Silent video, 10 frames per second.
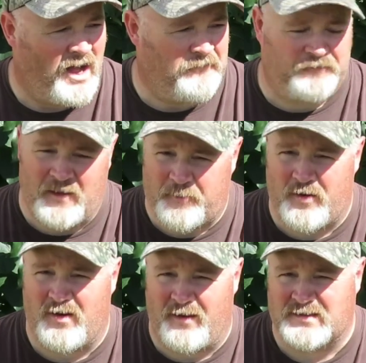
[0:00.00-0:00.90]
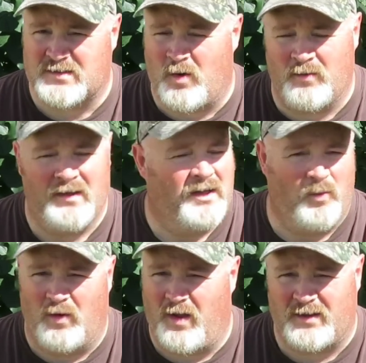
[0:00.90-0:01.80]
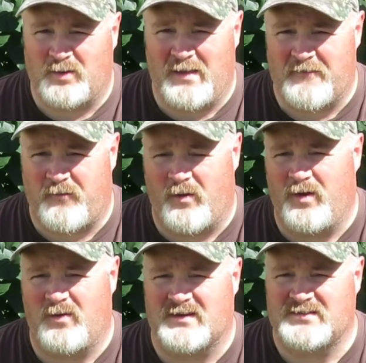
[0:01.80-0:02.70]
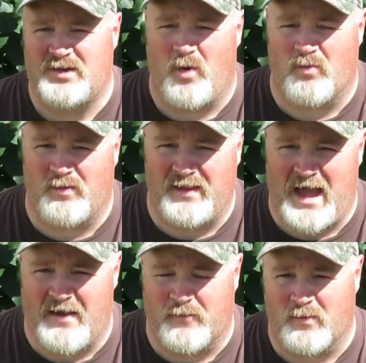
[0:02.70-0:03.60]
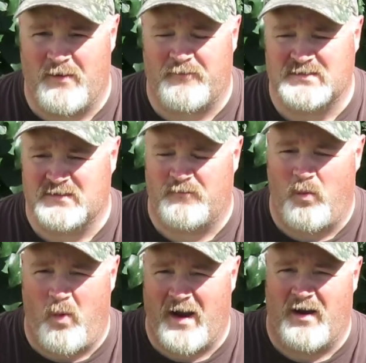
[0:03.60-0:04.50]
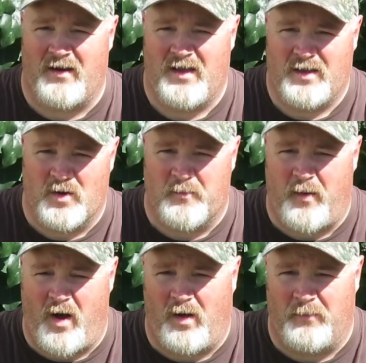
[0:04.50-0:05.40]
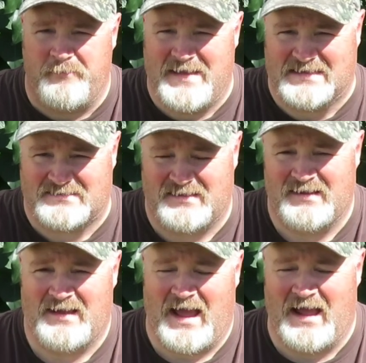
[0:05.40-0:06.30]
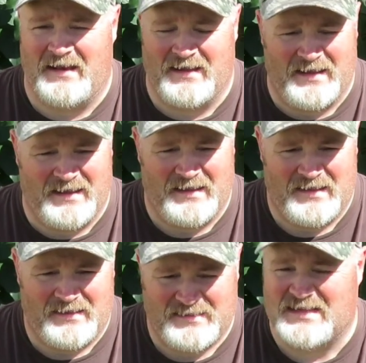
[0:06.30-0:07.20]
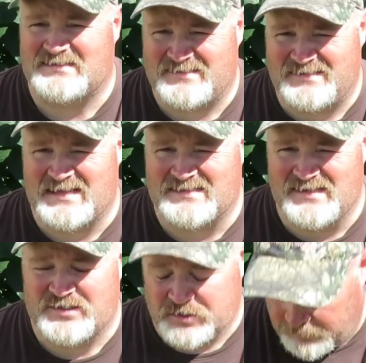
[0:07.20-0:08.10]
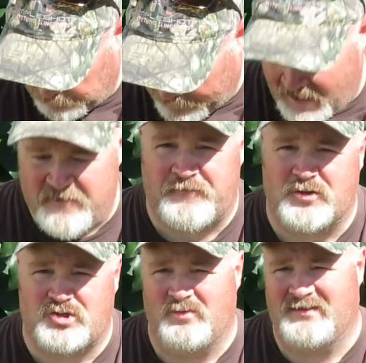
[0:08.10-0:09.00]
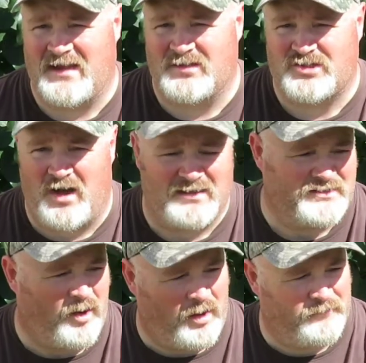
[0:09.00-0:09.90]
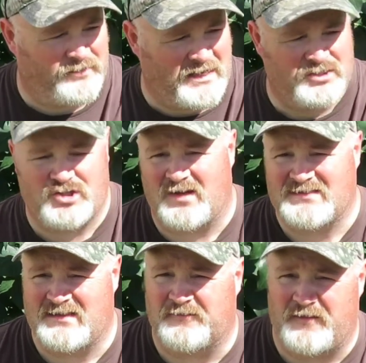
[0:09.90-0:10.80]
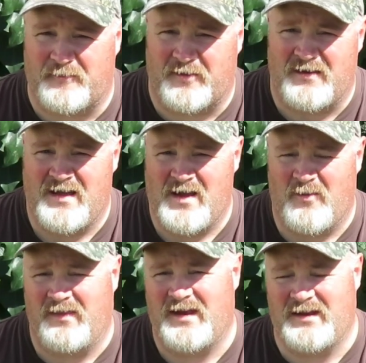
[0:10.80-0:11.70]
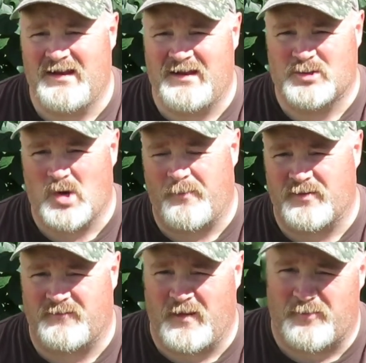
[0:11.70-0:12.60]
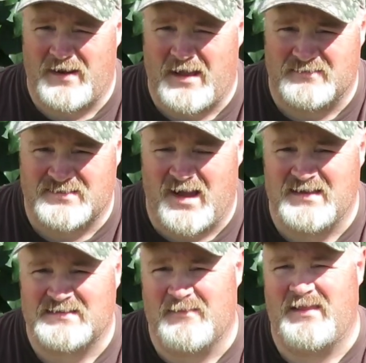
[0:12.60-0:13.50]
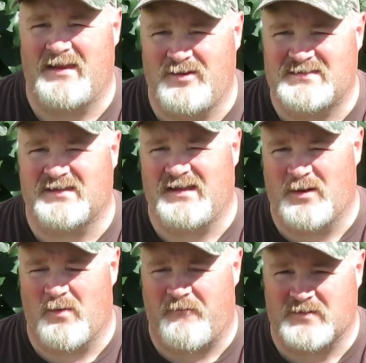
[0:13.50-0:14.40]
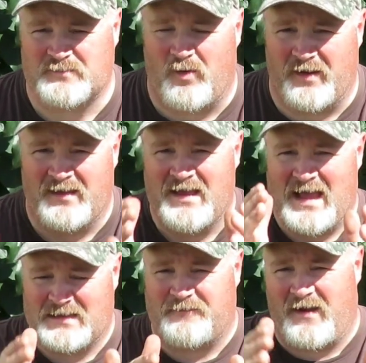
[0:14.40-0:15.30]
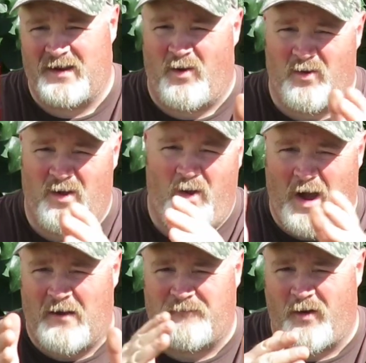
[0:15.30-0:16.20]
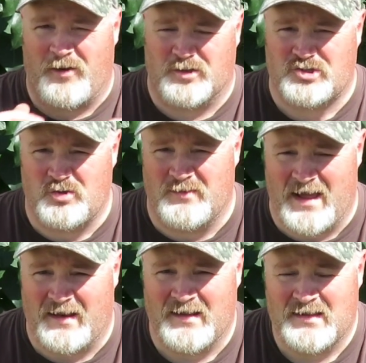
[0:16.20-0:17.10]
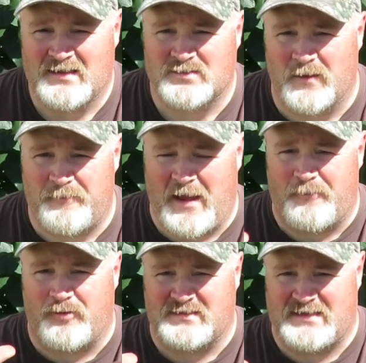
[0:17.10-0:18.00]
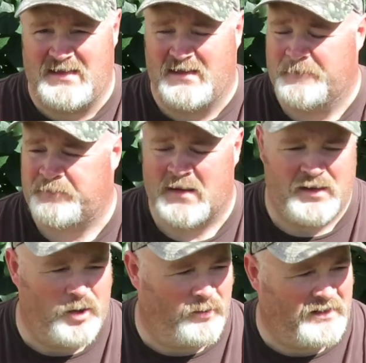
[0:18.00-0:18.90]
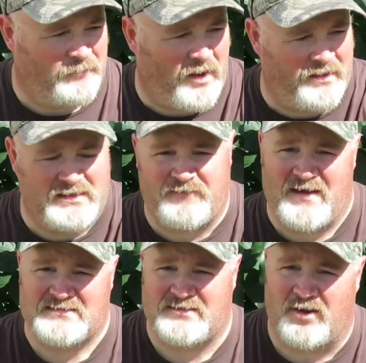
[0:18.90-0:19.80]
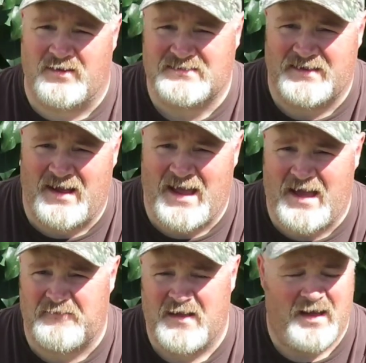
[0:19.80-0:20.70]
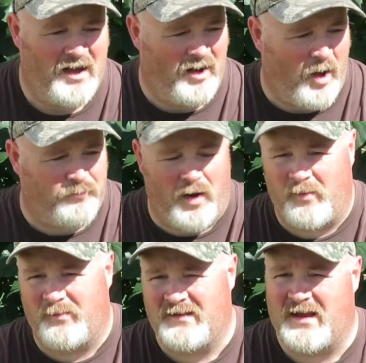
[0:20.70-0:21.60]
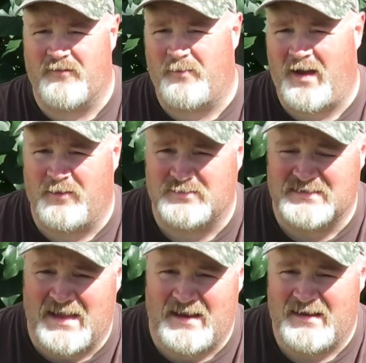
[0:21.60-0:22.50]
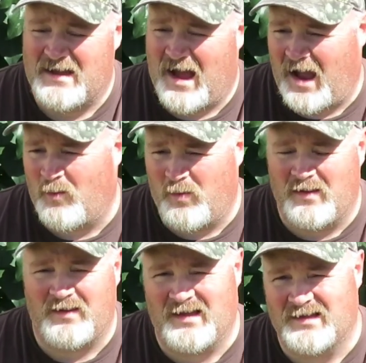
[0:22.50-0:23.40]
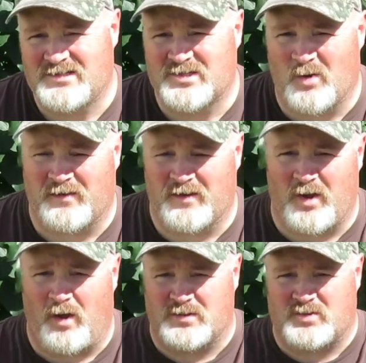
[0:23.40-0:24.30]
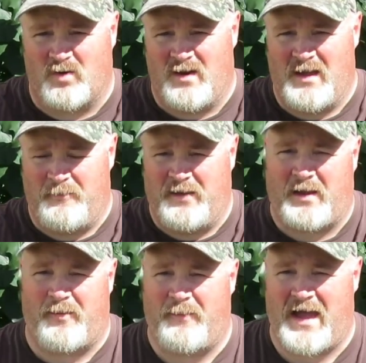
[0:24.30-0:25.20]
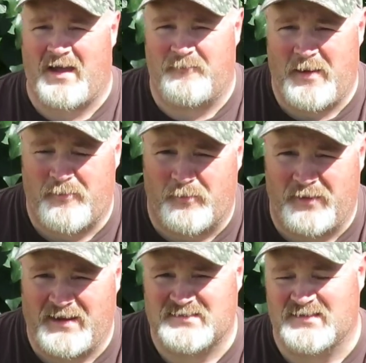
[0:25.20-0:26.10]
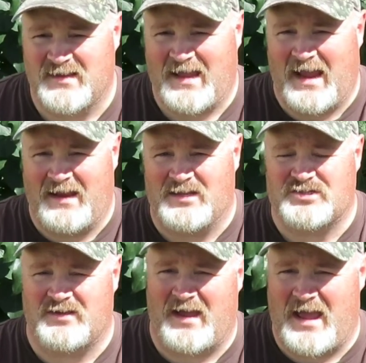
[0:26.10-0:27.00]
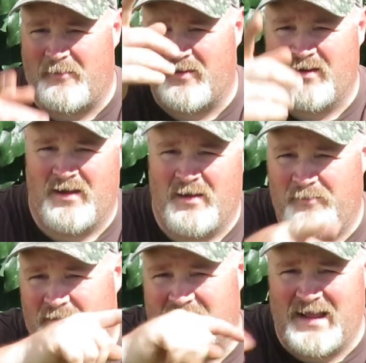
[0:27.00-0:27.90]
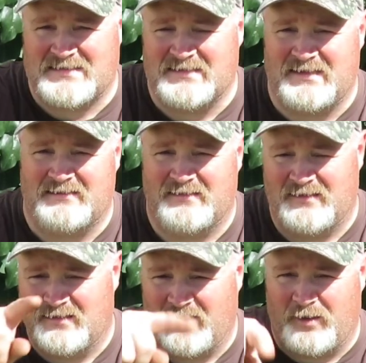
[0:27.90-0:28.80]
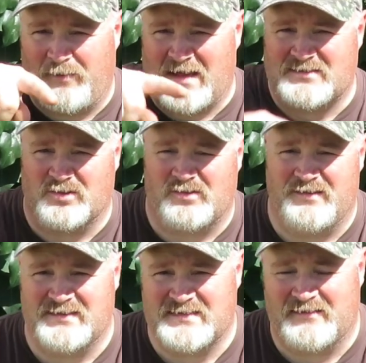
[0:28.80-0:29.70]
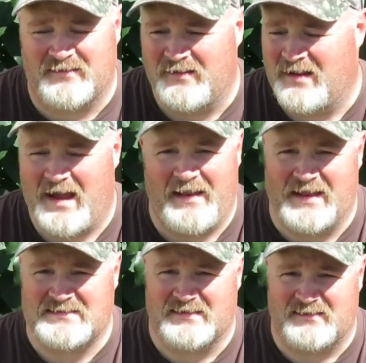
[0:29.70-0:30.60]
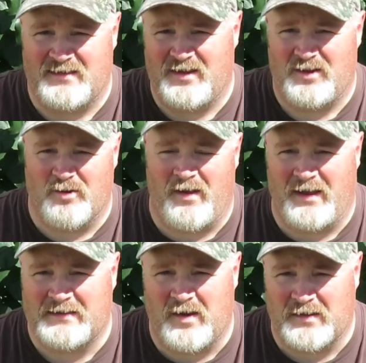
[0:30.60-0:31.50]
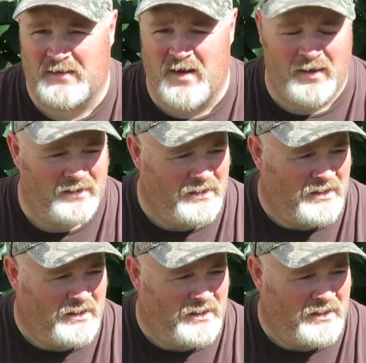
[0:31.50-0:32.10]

A flipper on its own will not do that for you because you don't really have a reference of where your ball missed. And that's an issue. If you're shooting 10 shots and all of your 10 shots hit the flipper, well then you need to drop your flipper down in size, and then you still need a reference point to find out how far you're shooting at. So the paper is key. You don't need to buy these fancy targets that I have. I'll probably never buy those again. I will just go to the dollar store, pick up a pack of paper plates, 8-inch in diameter, put an X in it, little black circle in the center, and that's it. You're on like Donkey Kong.